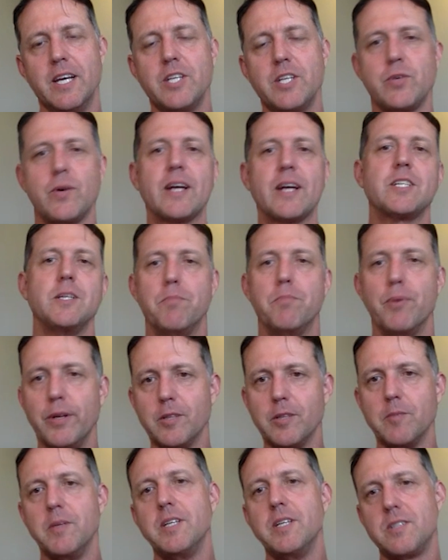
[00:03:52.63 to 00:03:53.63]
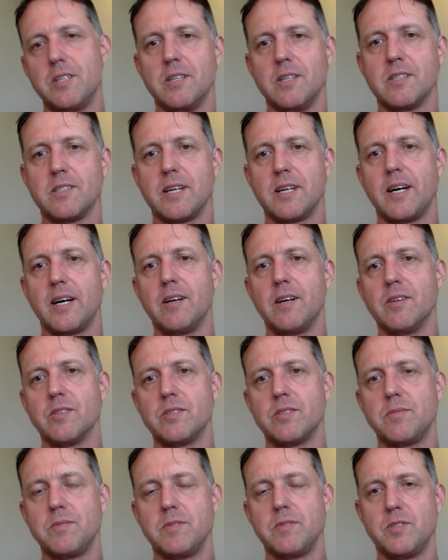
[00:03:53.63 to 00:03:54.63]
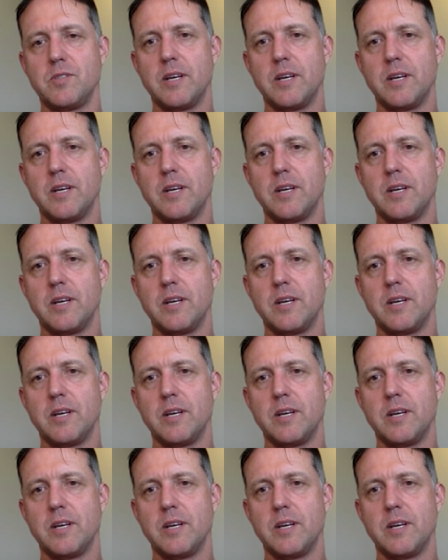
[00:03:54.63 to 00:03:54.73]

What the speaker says: to actually bring them into your sales